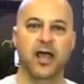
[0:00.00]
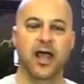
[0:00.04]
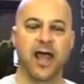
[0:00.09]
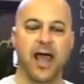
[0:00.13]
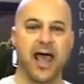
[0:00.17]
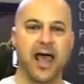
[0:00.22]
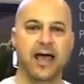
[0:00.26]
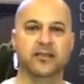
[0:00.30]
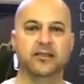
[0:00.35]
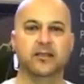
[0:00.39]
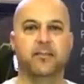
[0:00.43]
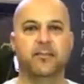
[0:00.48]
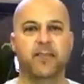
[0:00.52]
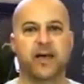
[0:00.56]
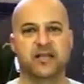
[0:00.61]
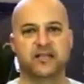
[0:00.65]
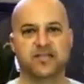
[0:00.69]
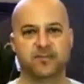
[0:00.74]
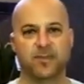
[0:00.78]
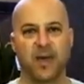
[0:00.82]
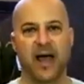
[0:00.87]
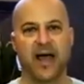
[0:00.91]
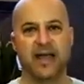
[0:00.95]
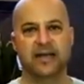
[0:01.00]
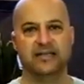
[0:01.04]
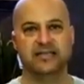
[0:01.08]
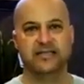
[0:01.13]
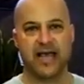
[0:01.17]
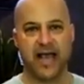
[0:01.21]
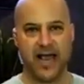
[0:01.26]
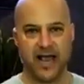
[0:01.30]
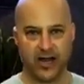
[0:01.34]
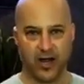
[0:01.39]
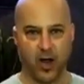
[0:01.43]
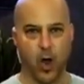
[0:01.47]
at the Best Buy
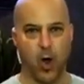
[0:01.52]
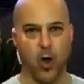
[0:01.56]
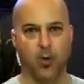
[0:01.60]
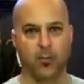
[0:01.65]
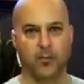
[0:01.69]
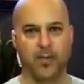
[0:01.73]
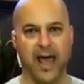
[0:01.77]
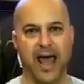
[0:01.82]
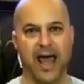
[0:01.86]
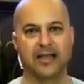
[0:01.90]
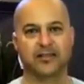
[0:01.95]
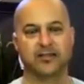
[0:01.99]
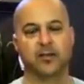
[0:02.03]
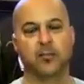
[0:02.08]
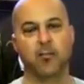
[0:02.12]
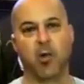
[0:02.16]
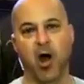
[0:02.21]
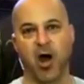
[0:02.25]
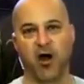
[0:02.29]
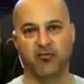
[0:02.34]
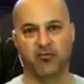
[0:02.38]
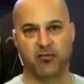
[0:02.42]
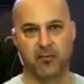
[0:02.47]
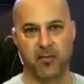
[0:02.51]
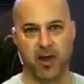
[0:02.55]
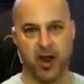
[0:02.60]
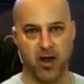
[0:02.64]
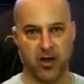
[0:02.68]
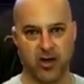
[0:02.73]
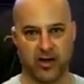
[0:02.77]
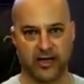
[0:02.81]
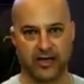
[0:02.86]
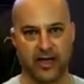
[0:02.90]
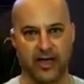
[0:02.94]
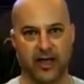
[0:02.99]
Tech Home at the Mall of
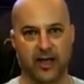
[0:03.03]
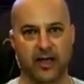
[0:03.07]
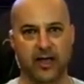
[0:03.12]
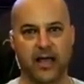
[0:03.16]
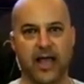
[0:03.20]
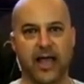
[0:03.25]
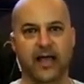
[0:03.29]
America.